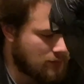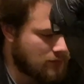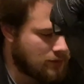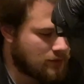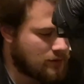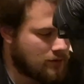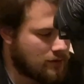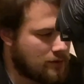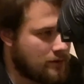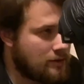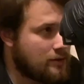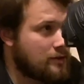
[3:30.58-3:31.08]

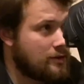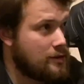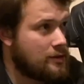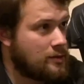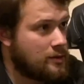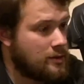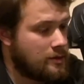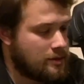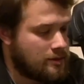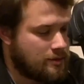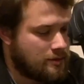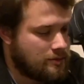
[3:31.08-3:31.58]
Turn it this
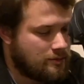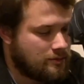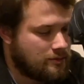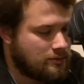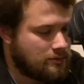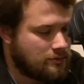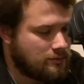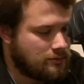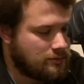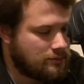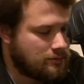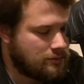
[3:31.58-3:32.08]
way.
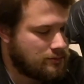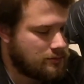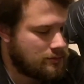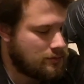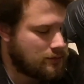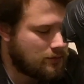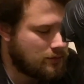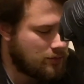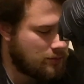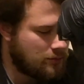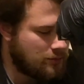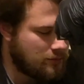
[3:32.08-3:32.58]
A
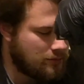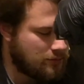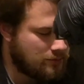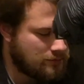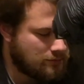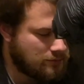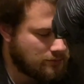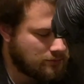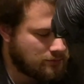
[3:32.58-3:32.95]
little.